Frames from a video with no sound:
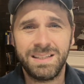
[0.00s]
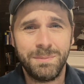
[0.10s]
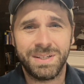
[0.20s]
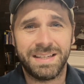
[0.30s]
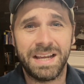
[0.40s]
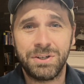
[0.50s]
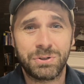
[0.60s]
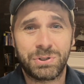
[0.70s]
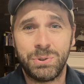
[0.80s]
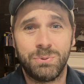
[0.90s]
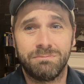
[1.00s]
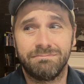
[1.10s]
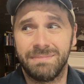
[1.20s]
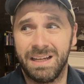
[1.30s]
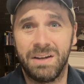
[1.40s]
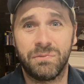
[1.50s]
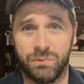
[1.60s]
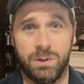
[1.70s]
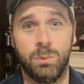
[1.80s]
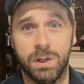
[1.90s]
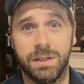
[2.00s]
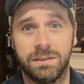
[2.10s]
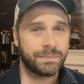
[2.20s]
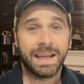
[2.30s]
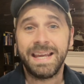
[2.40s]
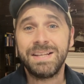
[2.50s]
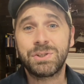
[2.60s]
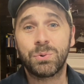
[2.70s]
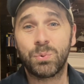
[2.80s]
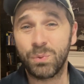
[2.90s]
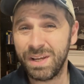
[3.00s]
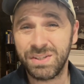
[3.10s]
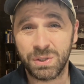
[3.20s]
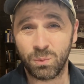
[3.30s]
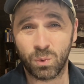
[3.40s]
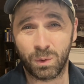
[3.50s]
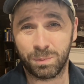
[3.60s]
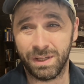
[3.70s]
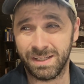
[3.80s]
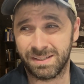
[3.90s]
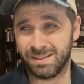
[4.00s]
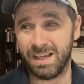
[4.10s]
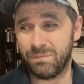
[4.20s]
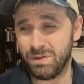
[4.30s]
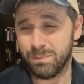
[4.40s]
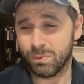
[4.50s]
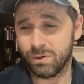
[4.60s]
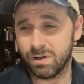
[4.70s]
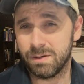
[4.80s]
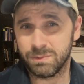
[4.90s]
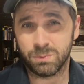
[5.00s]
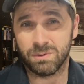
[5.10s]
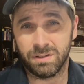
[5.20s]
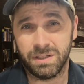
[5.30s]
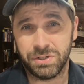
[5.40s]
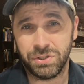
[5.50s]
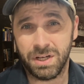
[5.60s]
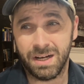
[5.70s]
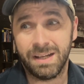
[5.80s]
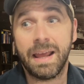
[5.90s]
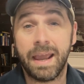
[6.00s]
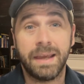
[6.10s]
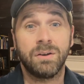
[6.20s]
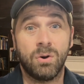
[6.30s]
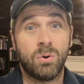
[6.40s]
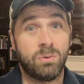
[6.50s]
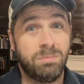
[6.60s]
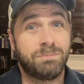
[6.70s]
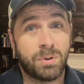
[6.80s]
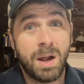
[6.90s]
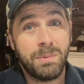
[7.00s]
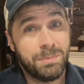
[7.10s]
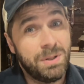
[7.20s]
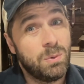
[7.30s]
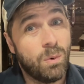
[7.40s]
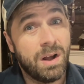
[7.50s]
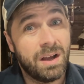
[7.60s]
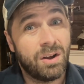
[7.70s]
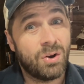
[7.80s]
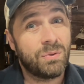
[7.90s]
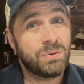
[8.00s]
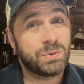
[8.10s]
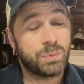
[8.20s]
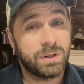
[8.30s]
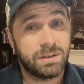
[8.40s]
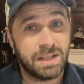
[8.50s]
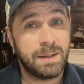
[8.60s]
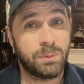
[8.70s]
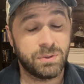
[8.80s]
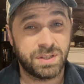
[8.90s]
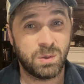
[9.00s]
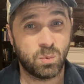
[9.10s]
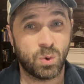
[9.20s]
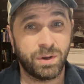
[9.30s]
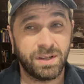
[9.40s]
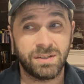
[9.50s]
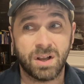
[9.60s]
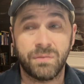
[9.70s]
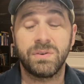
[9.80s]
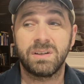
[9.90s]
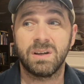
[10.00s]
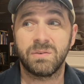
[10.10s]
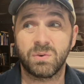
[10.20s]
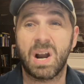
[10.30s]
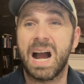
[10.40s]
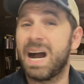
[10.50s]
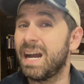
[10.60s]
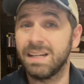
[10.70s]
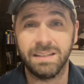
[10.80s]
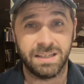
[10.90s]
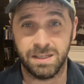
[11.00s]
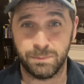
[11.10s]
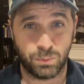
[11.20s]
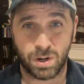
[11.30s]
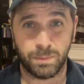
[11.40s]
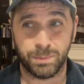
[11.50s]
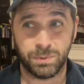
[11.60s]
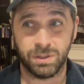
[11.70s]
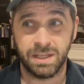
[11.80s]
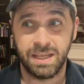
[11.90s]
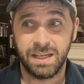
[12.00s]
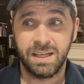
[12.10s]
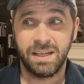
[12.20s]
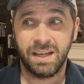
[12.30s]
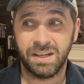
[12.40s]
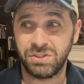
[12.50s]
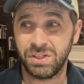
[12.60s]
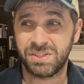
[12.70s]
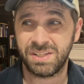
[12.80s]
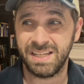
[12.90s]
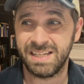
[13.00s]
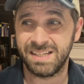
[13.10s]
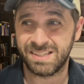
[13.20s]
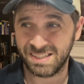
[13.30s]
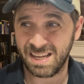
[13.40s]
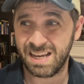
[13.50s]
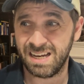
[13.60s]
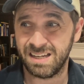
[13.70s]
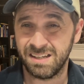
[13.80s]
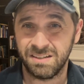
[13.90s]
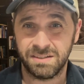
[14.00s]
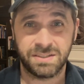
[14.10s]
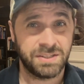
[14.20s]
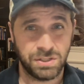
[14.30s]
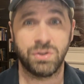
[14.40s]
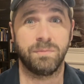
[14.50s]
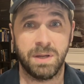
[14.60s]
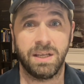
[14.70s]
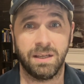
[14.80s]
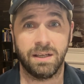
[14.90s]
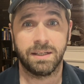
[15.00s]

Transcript: him a danger to everyone. He's the reason workplace safety programs were initiated, and probably why all those weird labels and warnings often account for highly improbable and just insane decision making.